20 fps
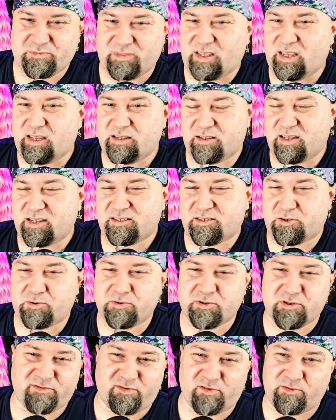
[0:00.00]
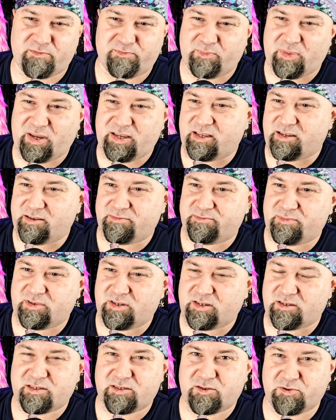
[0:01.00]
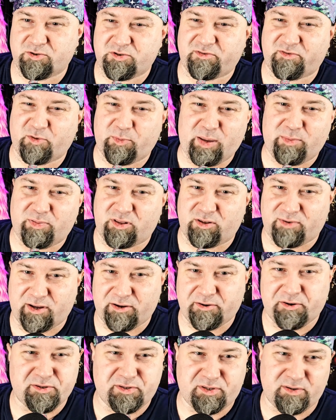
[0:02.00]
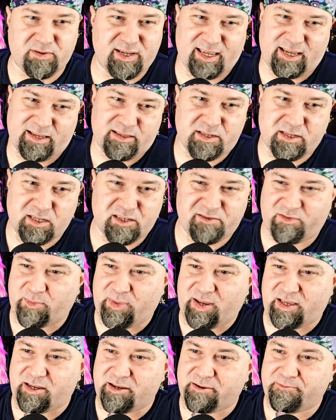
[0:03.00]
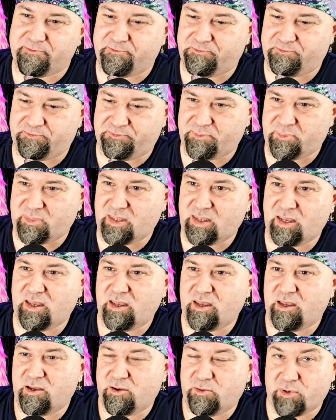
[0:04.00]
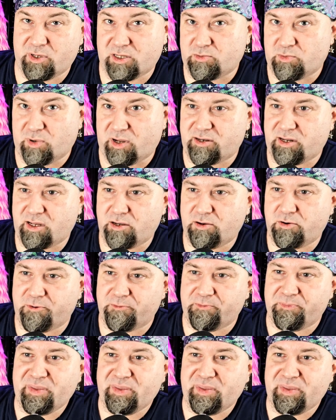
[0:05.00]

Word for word: It, it screws over melee, it screws over people around you. So again, this is for melee, which is why you take Ghoul.